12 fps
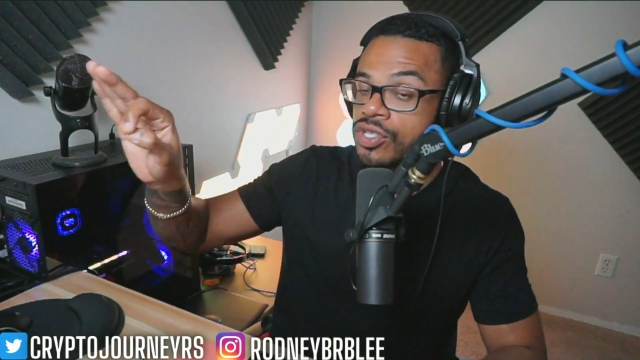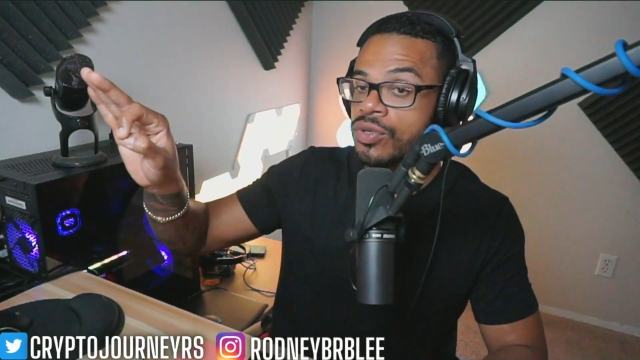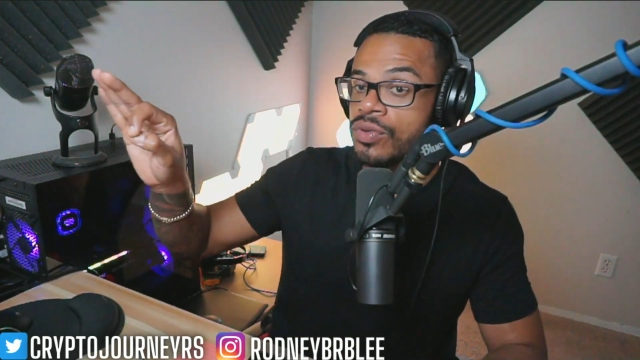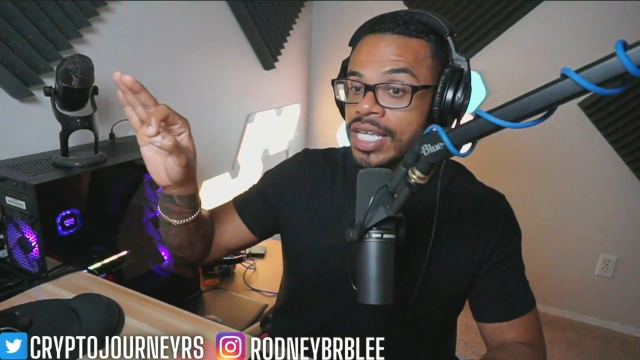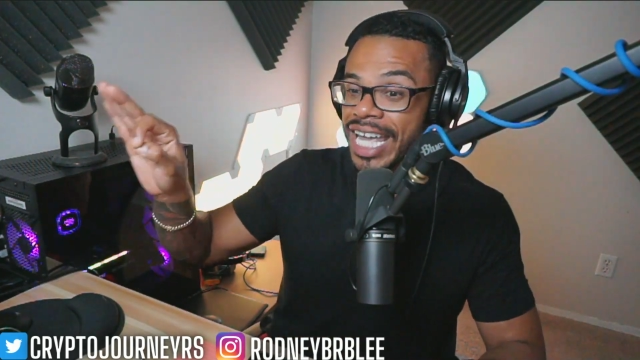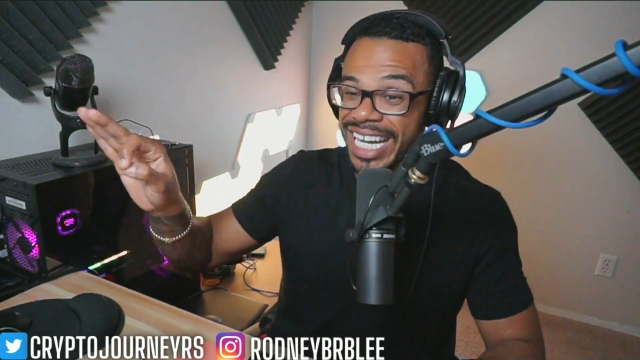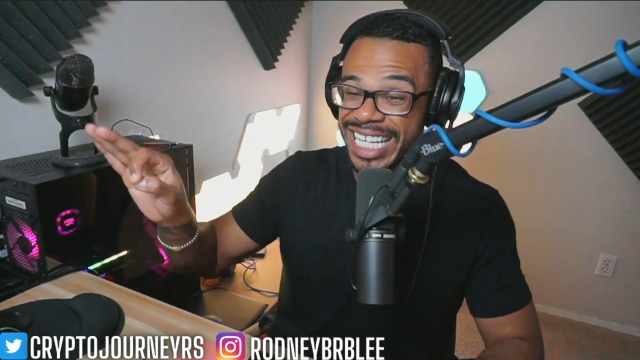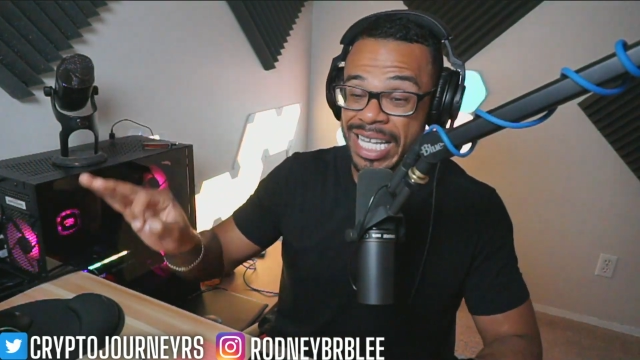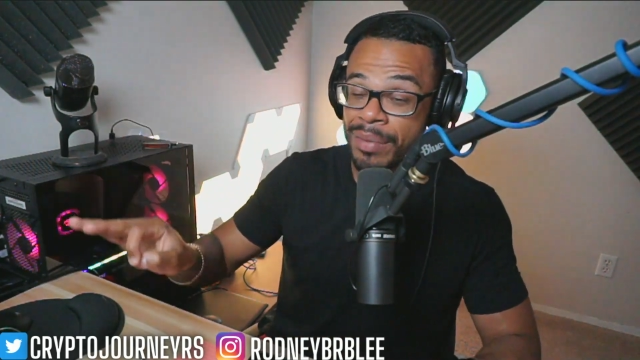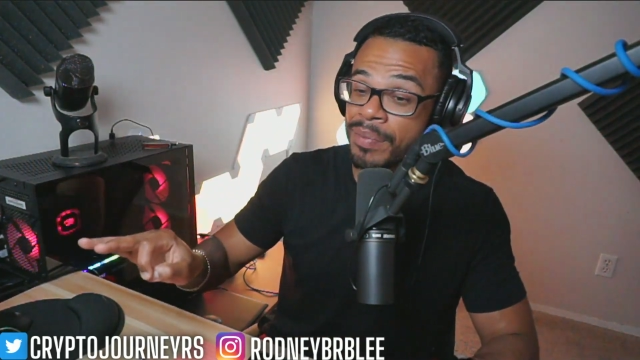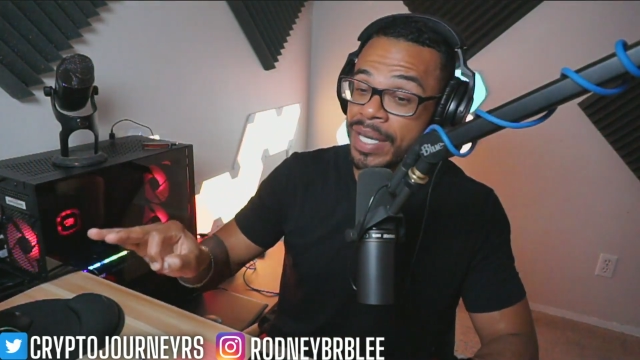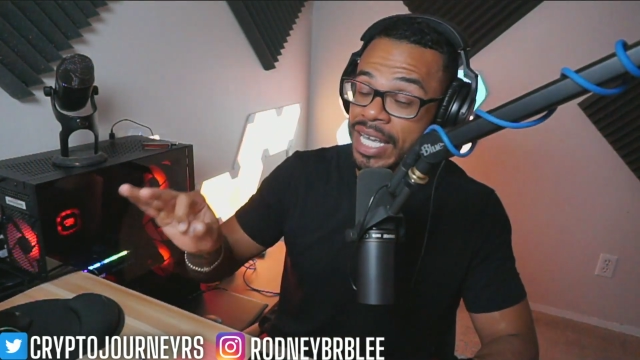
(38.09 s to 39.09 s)
to the end
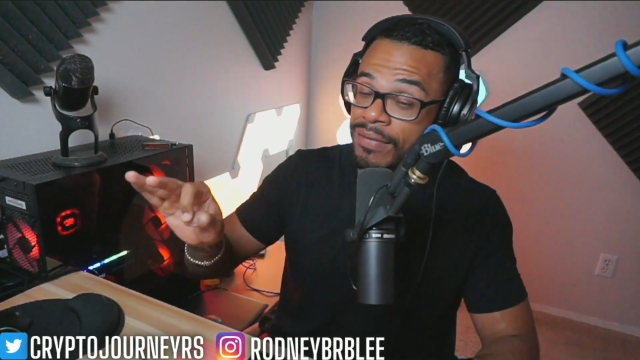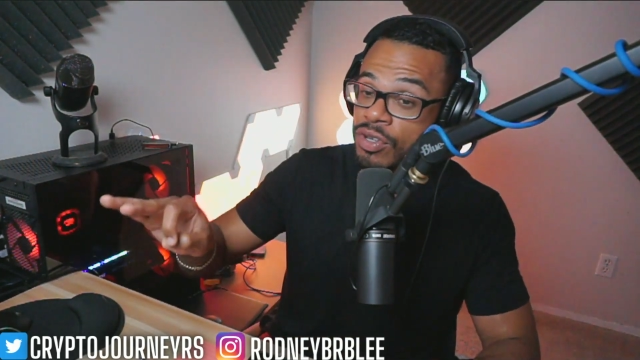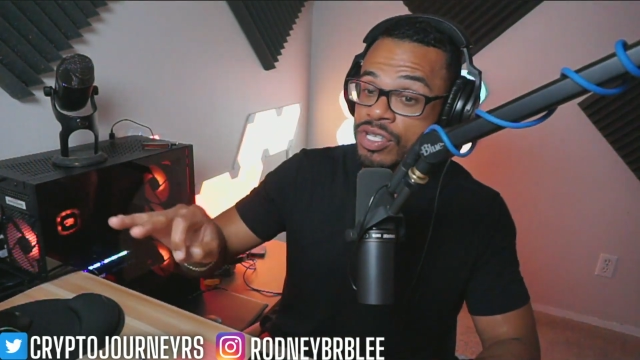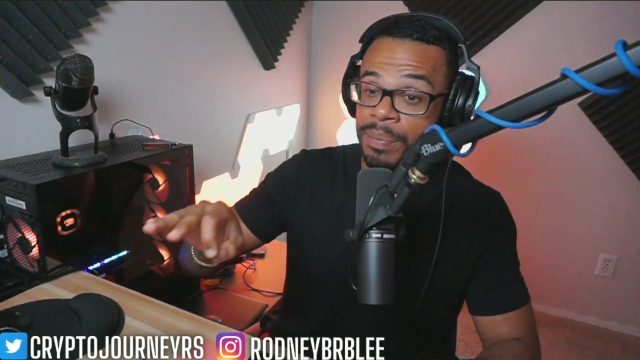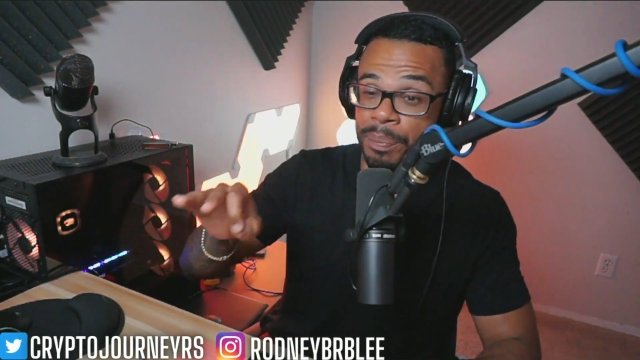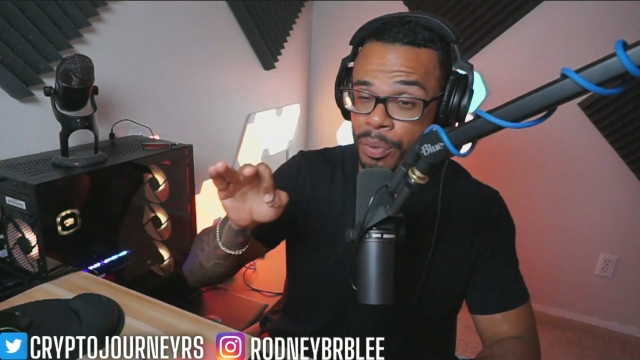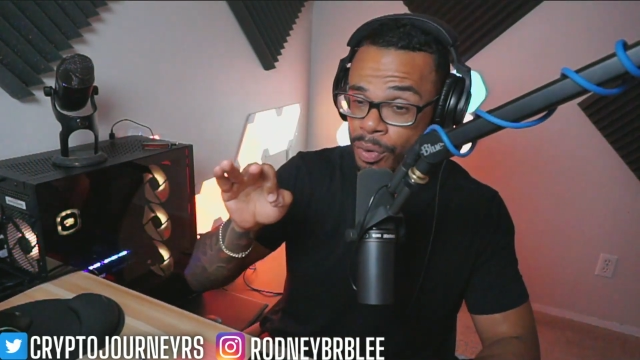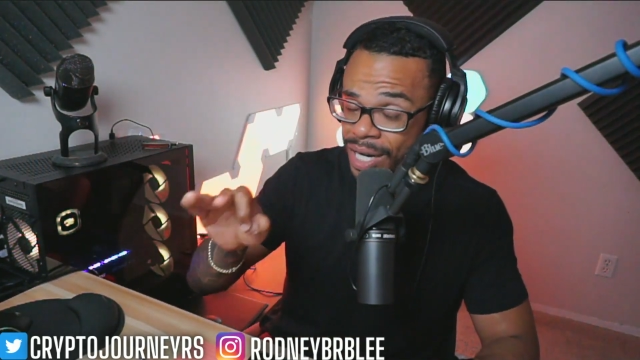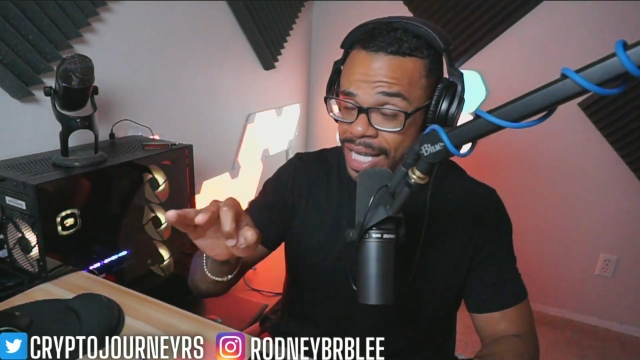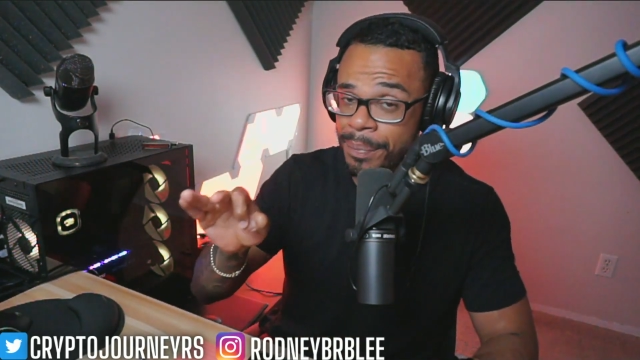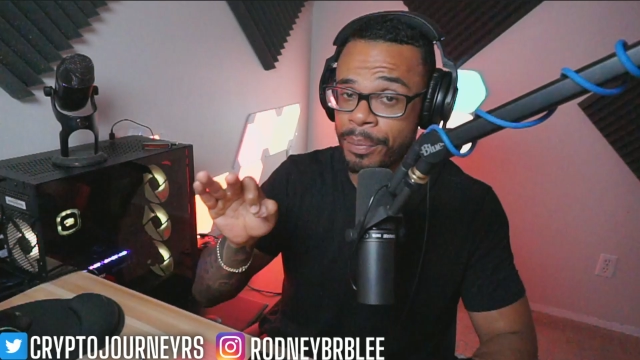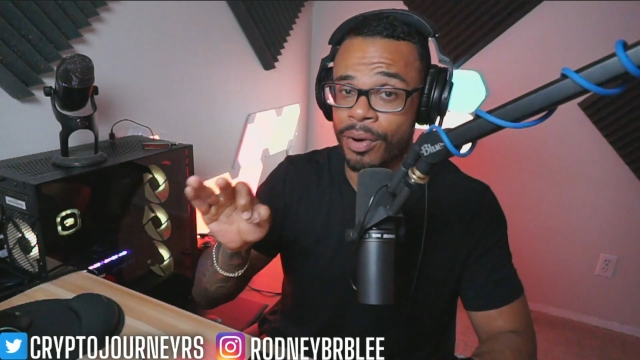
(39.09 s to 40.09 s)
because I'm going to be giving you some
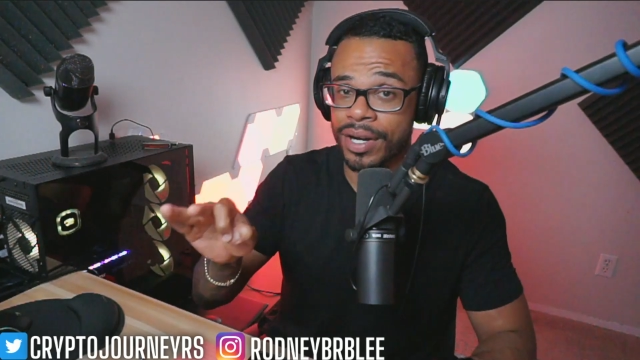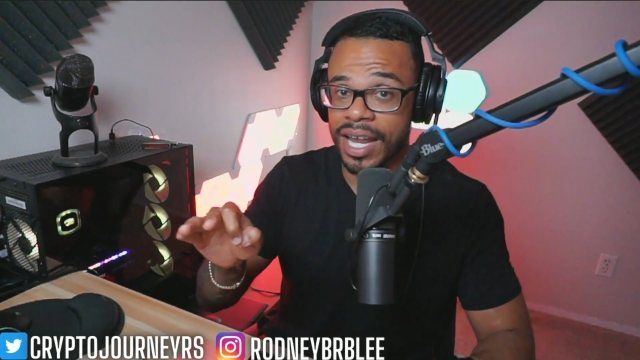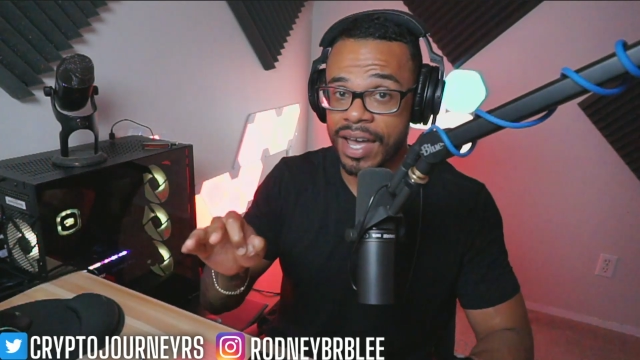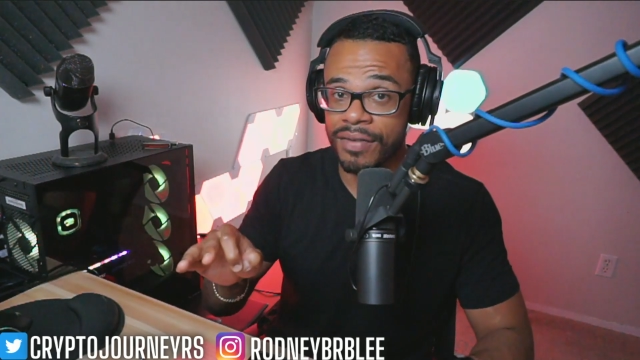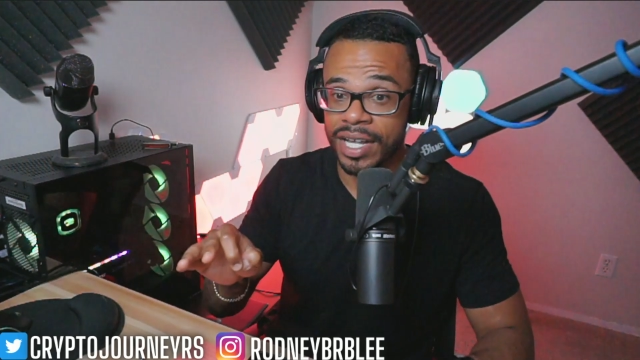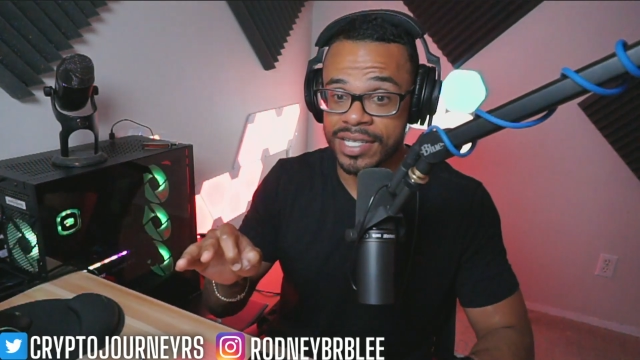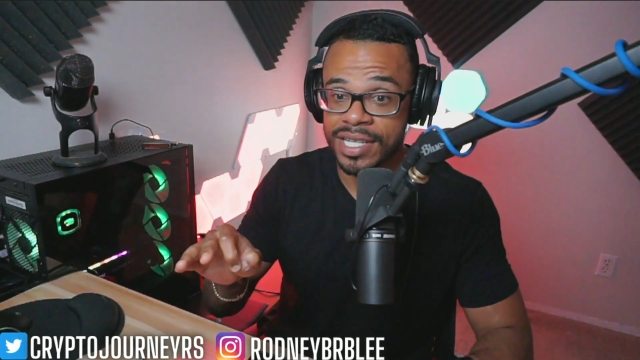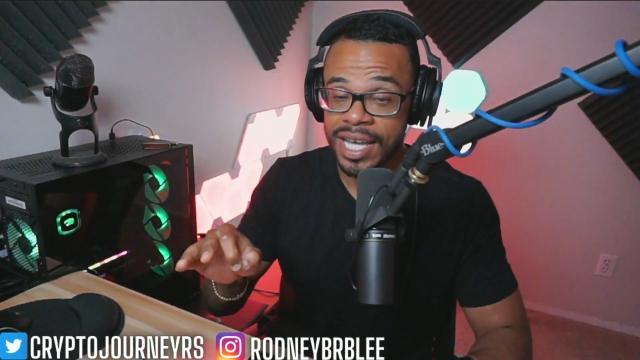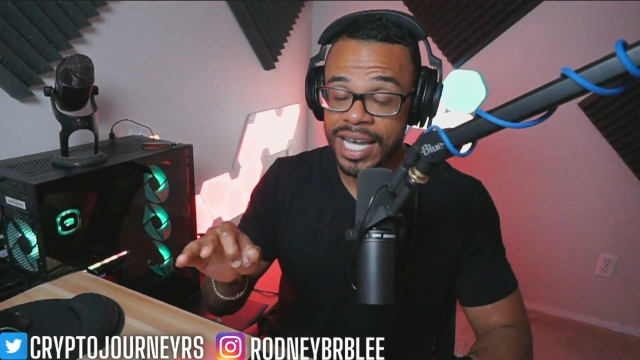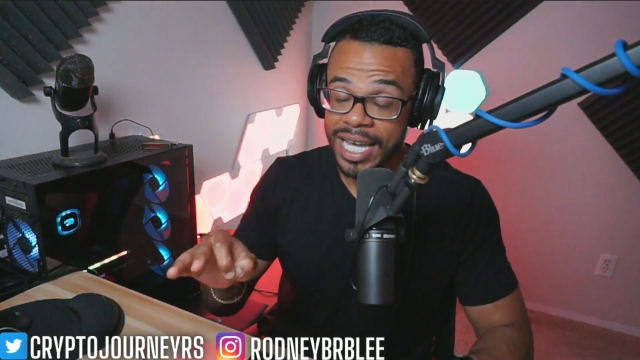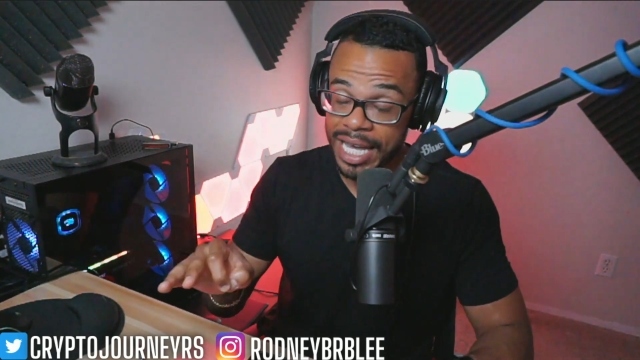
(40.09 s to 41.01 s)
pretty important evidence,